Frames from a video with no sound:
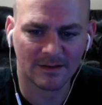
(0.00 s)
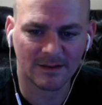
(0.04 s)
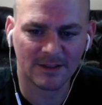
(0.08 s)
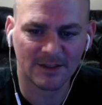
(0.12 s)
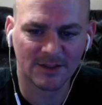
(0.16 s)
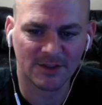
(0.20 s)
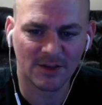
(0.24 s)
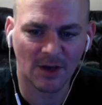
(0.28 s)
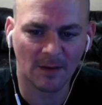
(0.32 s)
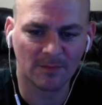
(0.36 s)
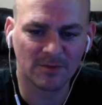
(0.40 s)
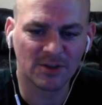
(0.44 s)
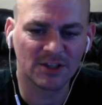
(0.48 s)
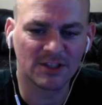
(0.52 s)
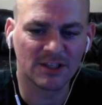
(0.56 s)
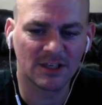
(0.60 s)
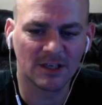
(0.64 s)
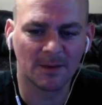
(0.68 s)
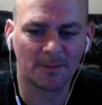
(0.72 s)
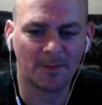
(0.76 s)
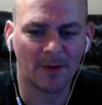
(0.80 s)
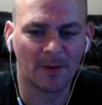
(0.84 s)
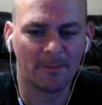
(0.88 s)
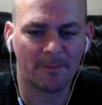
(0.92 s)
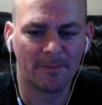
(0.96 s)
So I'm just gonna
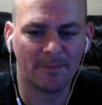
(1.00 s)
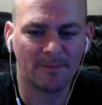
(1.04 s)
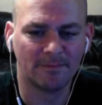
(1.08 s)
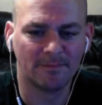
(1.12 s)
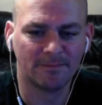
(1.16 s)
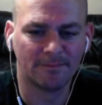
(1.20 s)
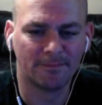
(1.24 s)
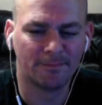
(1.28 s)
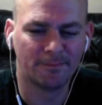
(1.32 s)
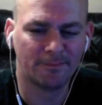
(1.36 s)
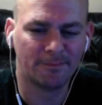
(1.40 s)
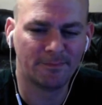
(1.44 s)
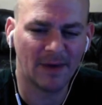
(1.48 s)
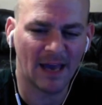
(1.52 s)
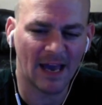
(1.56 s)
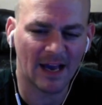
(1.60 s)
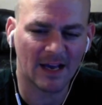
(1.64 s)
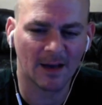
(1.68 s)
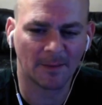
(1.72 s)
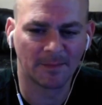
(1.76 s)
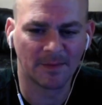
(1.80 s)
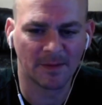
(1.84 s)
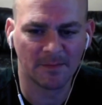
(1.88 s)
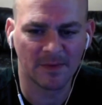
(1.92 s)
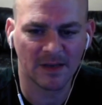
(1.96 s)
put back
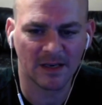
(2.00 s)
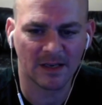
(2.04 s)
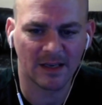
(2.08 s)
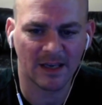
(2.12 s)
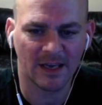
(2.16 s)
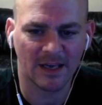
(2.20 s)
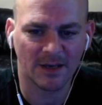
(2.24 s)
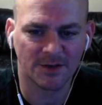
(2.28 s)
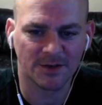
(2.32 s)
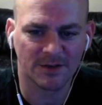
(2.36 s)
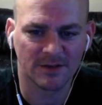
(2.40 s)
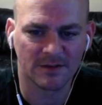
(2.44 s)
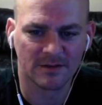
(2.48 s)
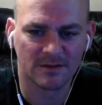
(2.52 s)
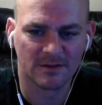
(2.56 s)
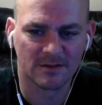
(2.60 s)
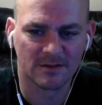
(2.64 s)
up the mitigations.